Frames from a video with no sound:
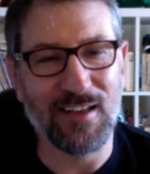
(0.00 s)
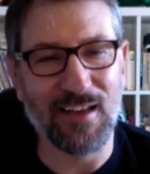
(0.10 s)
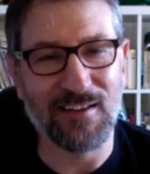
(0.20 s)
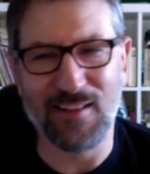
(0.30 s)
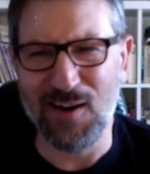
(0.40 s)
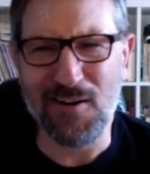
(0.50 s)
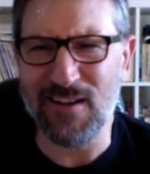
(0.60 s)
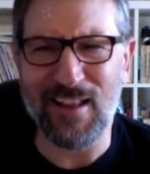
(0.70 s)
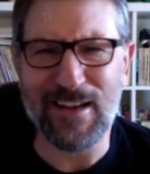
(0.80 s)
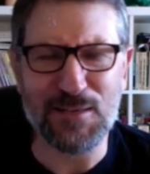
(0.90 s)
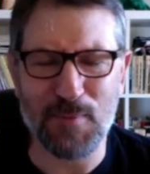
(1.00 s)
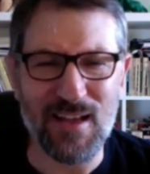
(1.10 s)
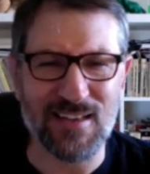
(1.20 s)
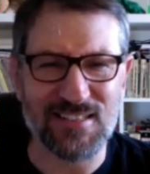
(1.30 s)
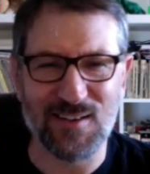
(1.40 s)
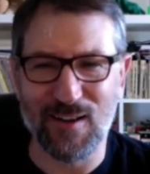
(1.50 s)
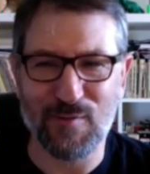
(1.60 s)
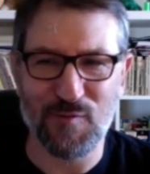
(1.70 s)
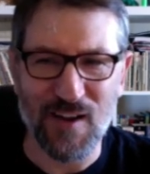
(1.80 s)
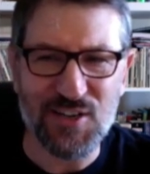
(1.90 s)
And they aren't ladies' pants. They're like
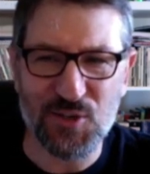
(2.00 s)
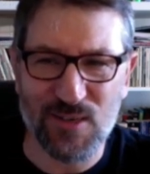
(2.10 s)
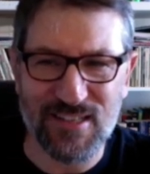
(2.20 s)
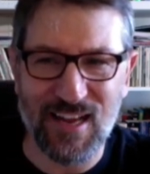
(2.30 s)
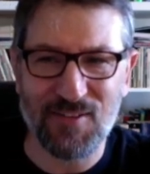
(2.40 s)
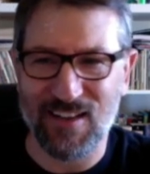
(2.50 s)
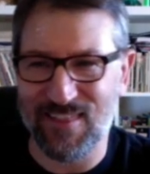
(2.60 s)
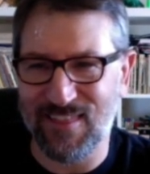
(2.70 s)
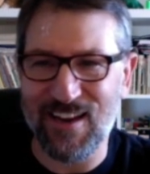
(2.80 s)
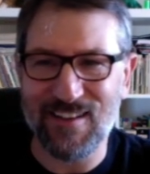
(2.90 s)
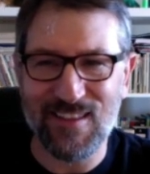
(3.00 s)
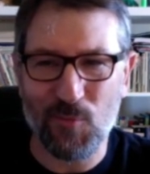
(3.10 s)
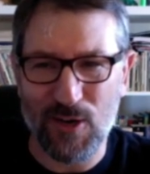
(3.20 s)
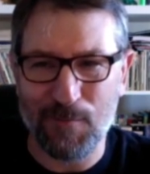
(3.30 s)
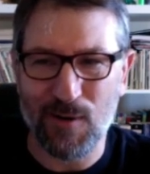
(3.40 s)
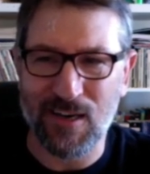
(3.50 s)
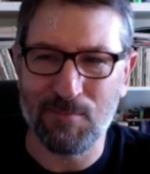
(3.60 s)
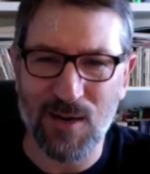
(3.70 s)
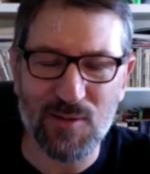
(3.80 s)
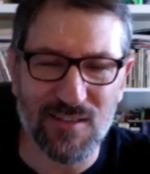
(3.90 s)
fight shorts. They have like a thing in them where you can put like a
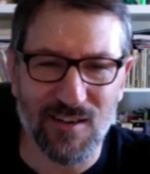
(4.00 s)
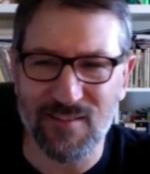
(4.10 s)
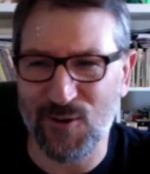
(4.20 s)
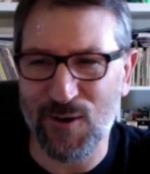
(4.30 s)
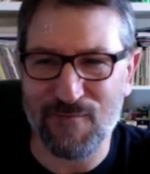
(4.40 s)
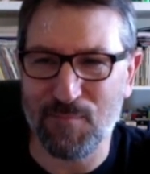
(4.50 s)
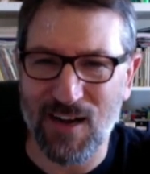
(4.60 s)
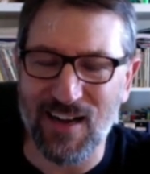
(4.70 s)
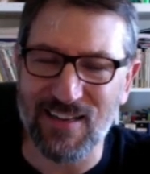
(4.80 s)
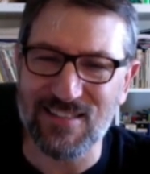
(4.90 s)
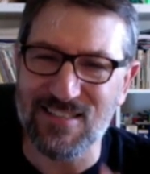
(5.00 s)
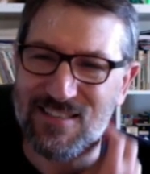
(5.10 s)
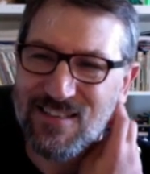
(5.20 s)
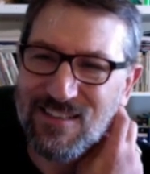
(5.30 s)
mouth guard. They don't have pockets.